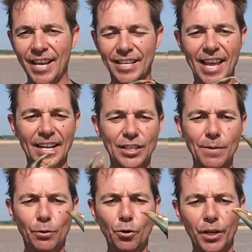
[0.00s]
Catch
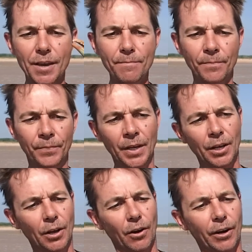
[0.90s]
him, cook him.
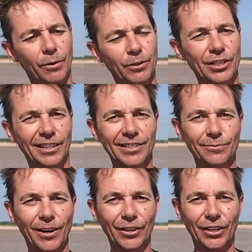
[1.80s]
I reckon we chuck this
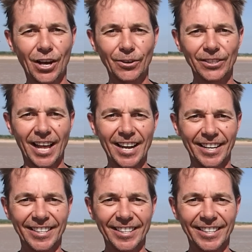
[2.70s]
one on the coals later.